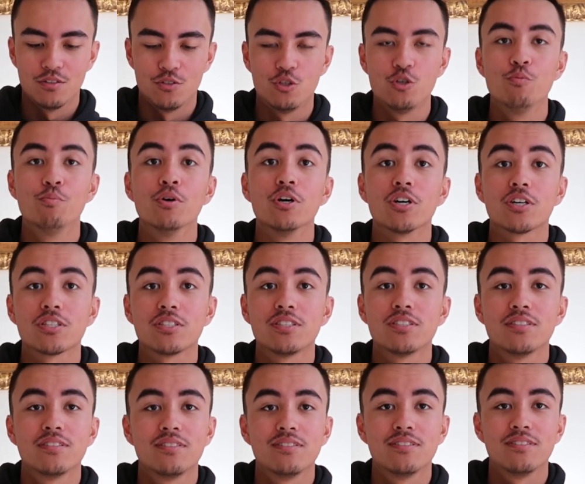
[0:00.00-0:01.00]
2
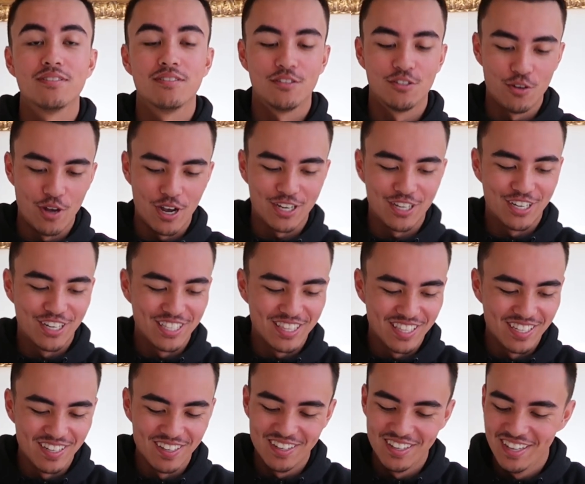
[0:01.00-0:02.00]
books so I could get
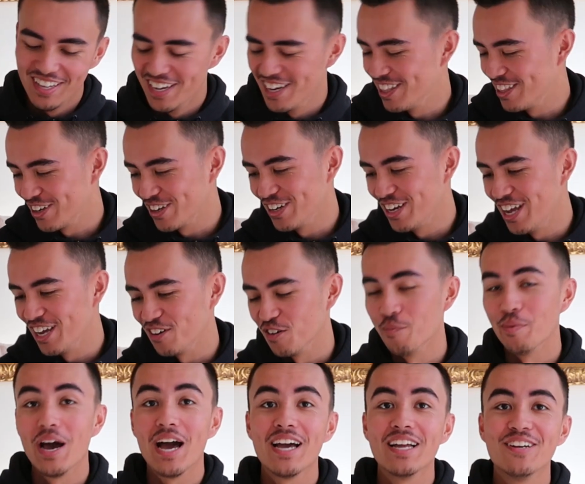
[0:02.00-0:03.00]
the good angle,
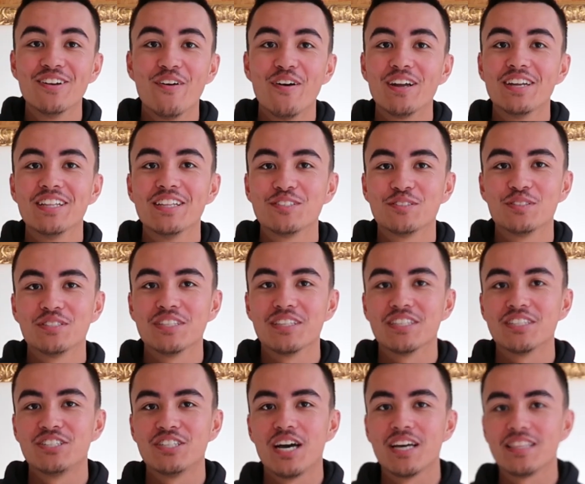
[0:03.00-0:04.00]
but I had no idea this was in
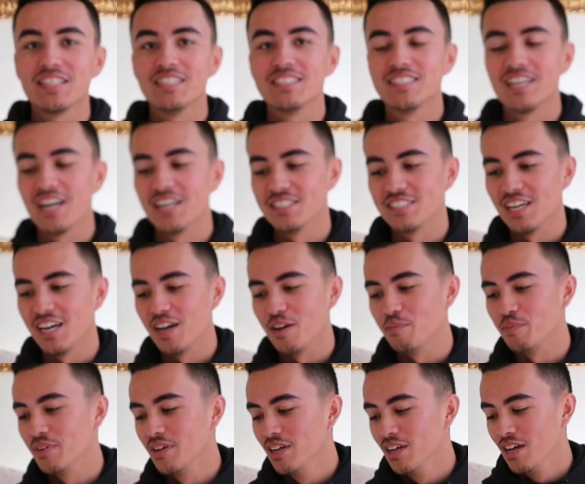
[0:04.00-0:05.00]
the shop the entire
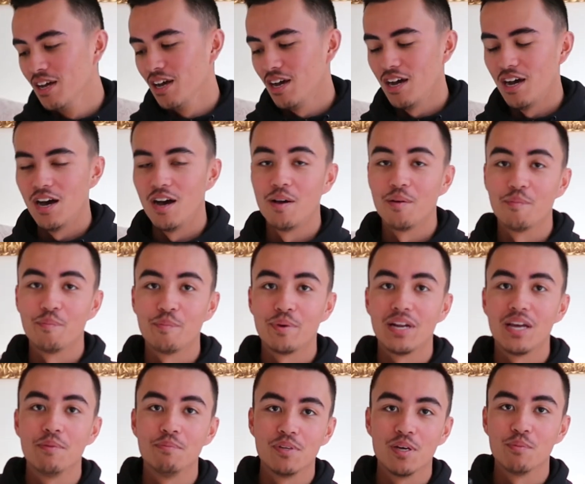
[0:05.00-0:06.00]
time.
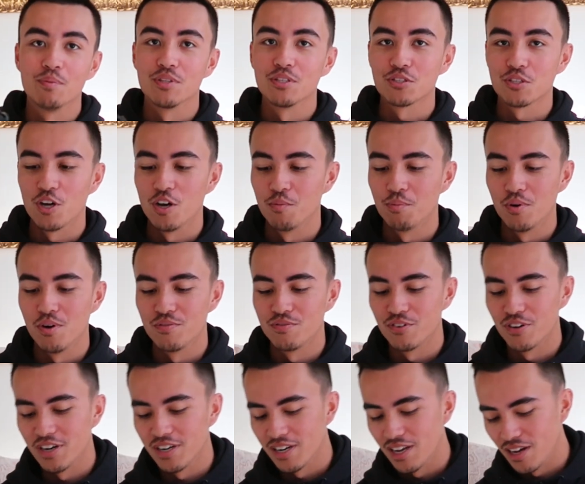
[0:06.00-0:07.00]
But I'm done with this GoPro
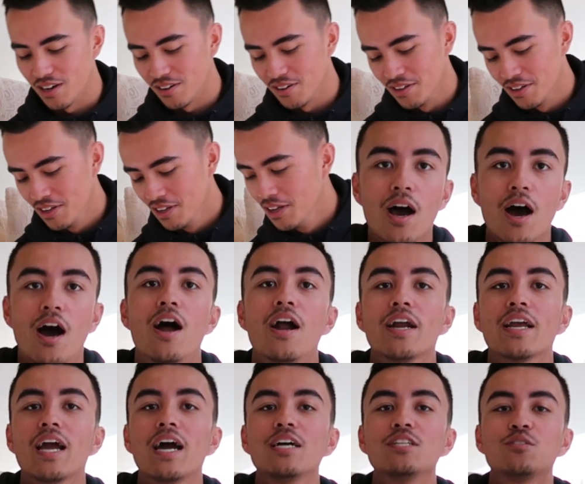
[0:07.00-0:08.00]
for right now.
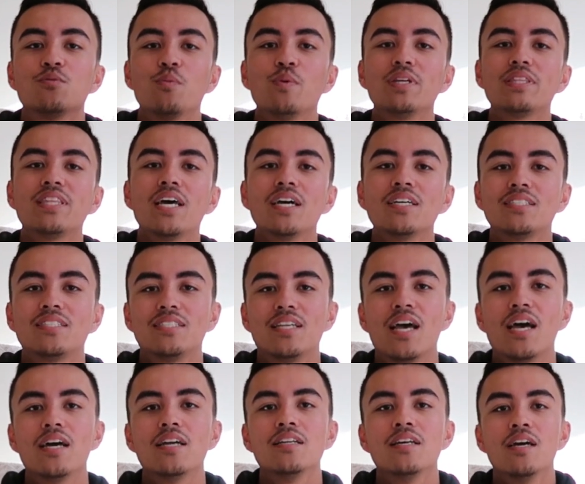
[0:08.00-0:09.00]
Alright guys, with that
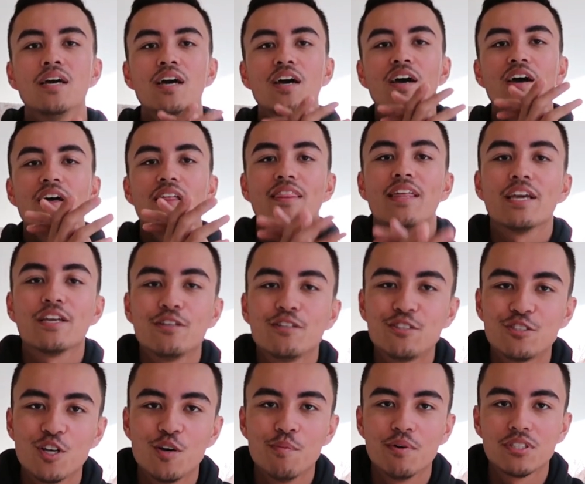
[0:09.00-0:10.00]
said, thank you
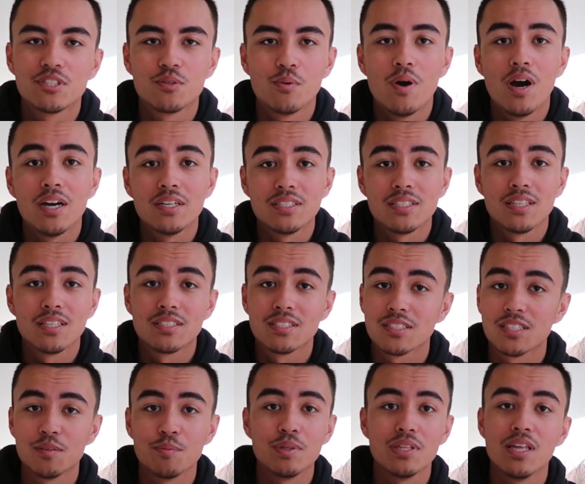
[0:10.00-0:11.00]
so much for watching. This
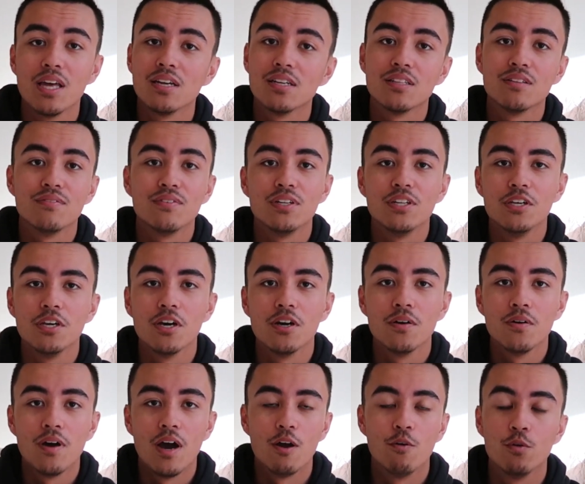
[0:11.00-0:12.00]
is going to be the end of the
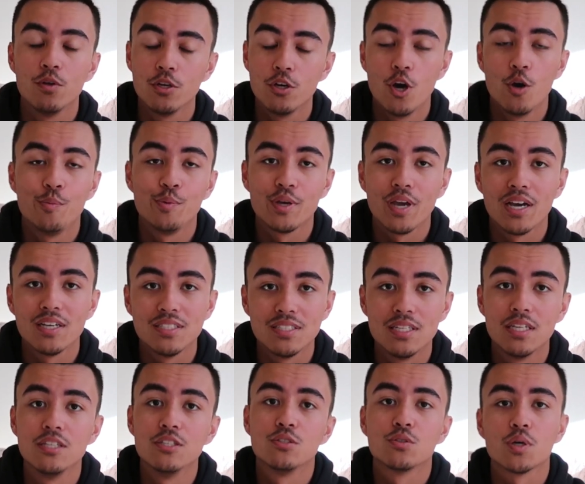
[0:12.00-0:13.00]
video. I really hope you guys
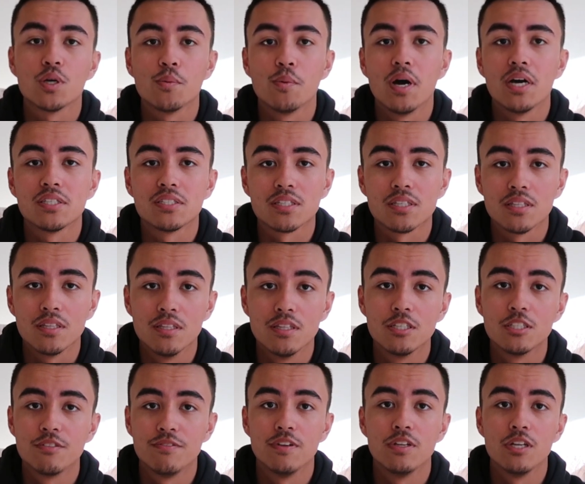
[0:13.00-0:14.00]
did enjoy watching
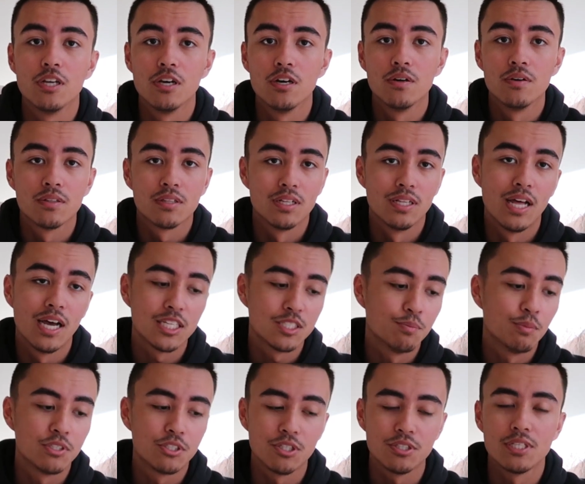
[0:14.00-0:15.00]
this video. The
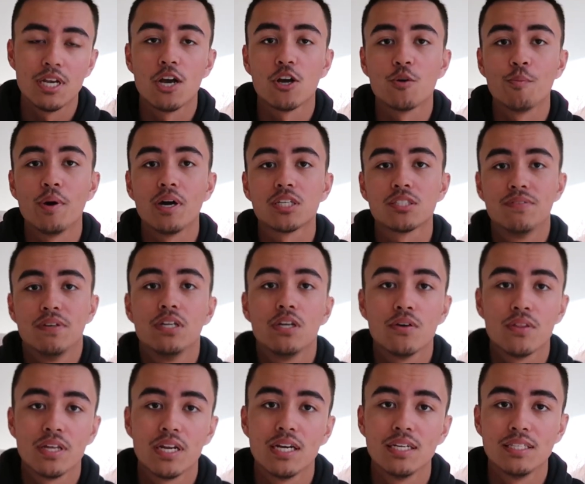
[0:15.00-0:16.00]
last mystery tackle box
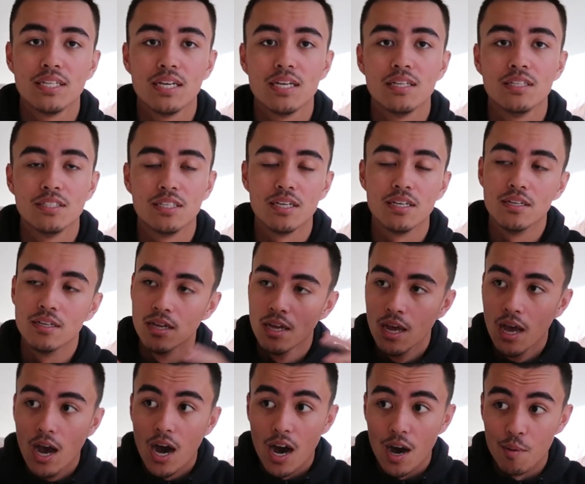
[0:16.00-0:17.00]
video that I did
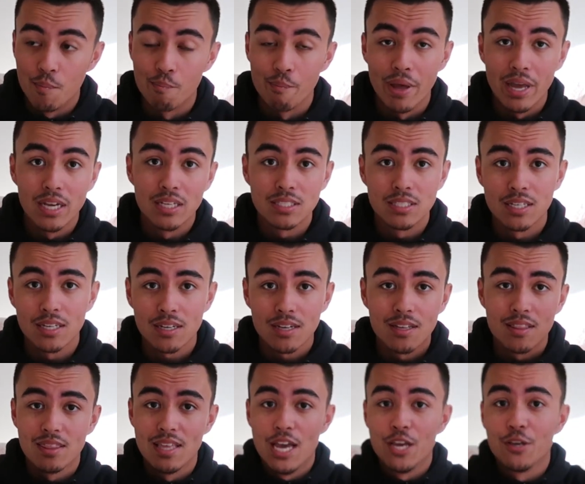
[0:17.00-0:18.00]
amazing.
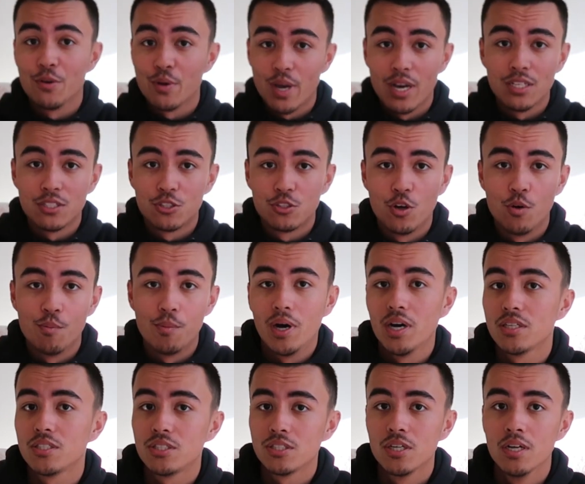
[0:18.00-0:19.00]
Thank you guys so
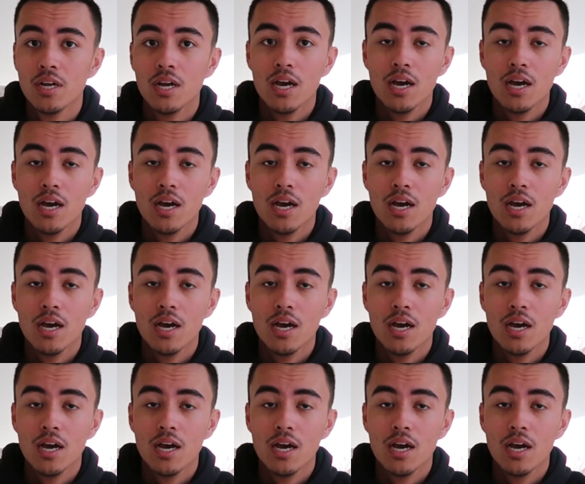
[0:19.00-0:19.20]
much.